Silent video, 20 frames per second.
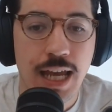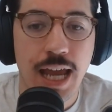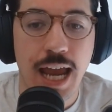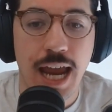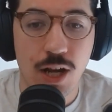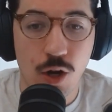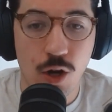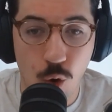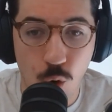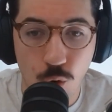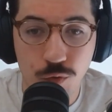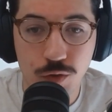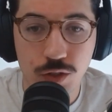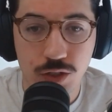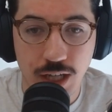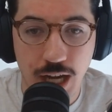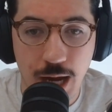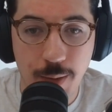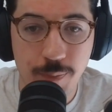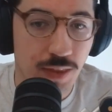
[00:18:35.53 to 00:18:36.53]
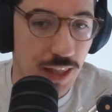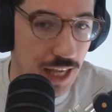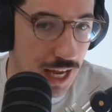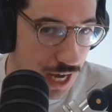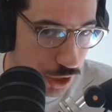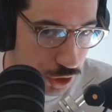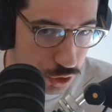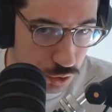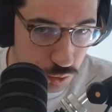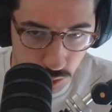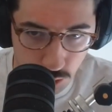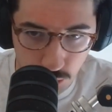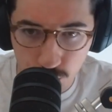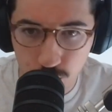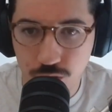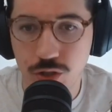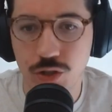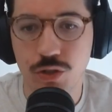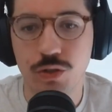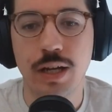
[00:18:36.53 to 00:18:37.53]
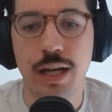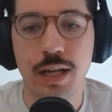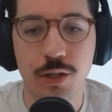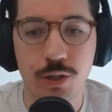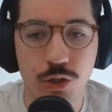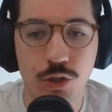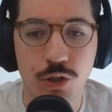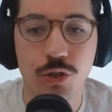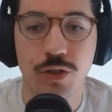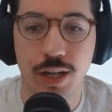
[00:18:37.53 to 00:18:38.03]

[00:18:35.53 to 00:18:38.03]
And over time, as you work with your editor,